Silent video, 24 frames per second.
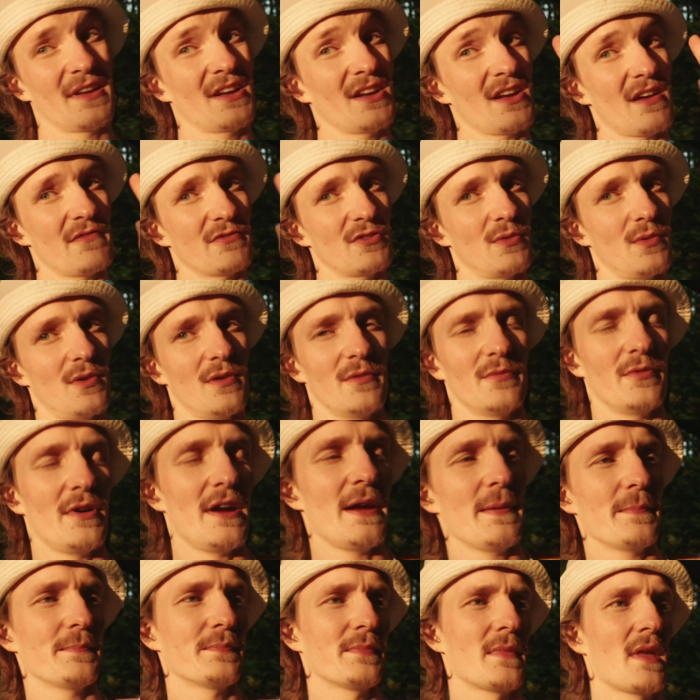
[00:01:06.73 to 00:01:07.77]
Comfortable,
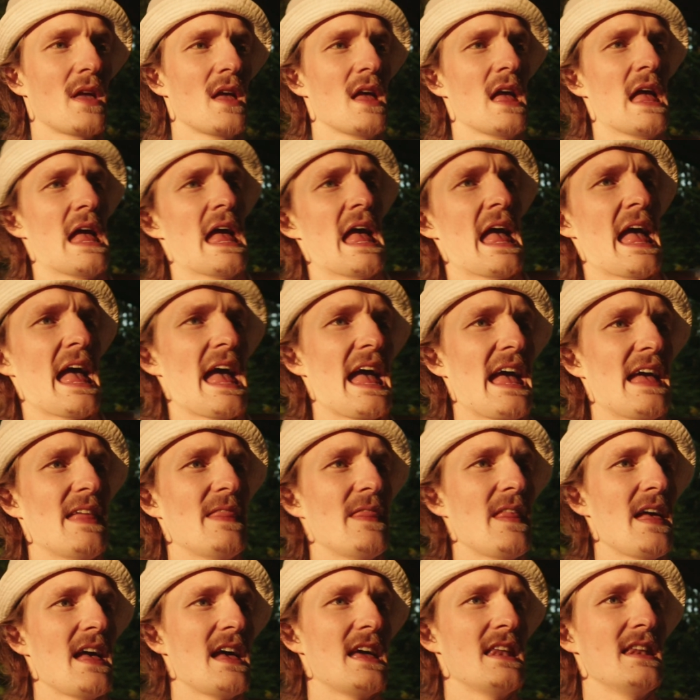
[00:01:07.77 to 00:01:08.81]
right?
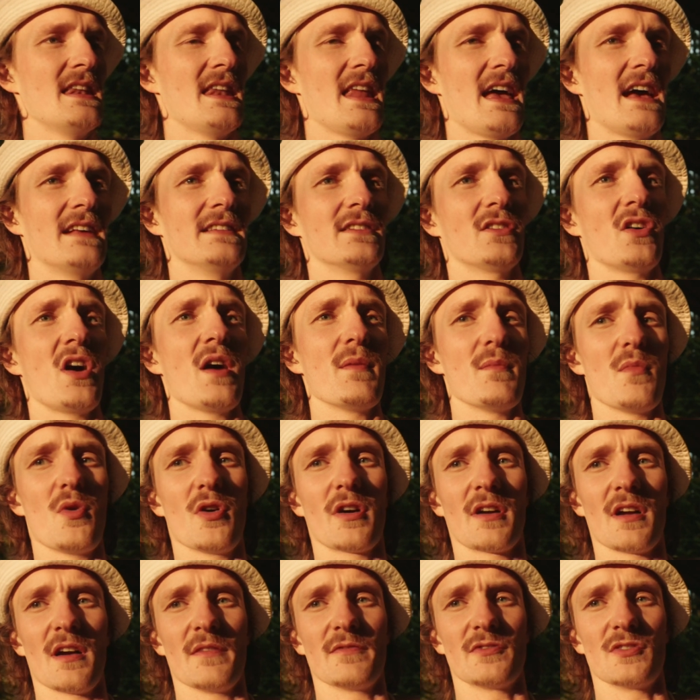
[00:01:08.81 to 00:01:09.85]
And then as I got
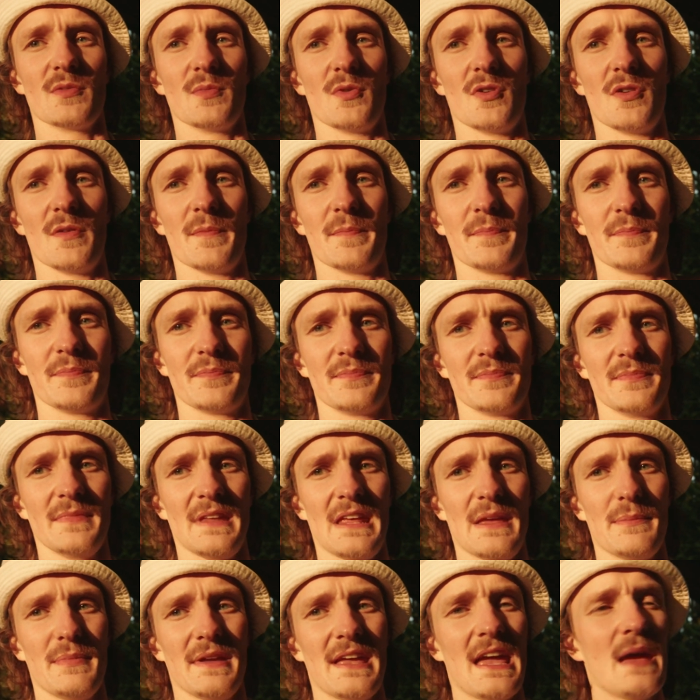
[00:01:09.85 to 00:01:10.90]
more comfortable,
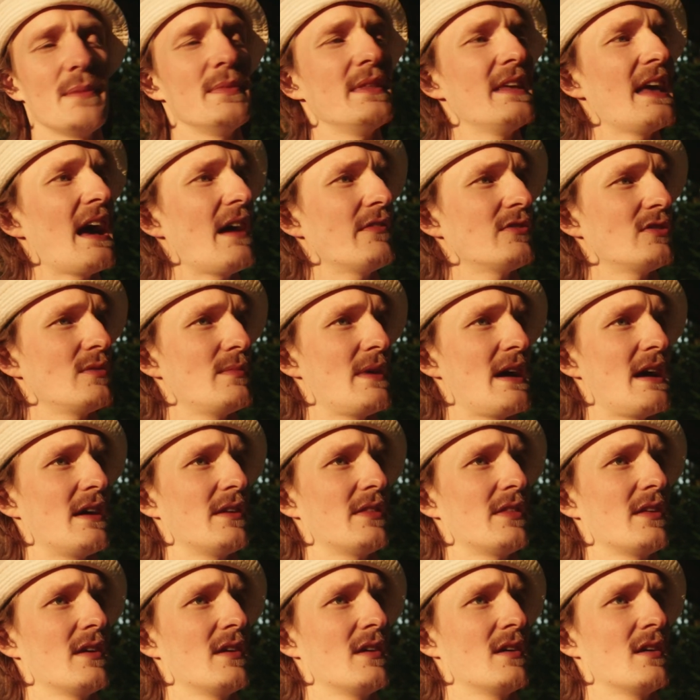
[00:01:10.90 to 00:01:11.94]
it became the
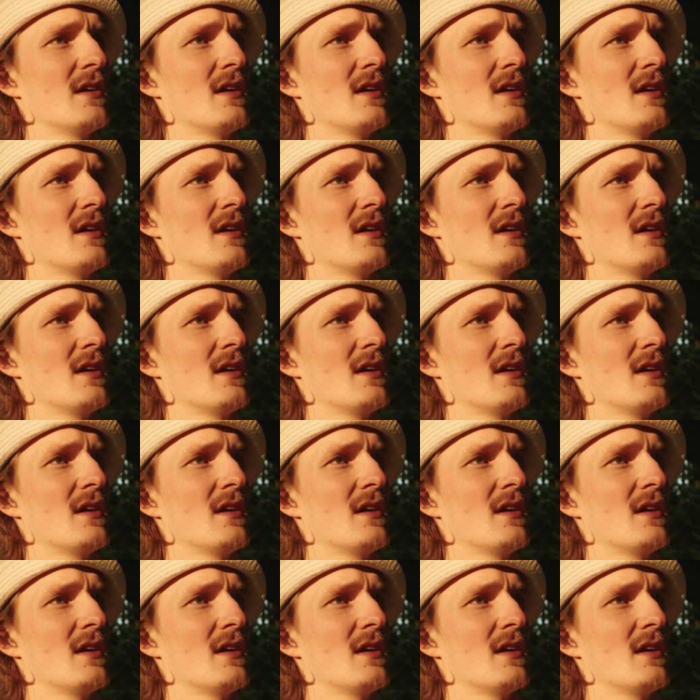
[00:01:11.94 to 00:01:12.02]
aftermath.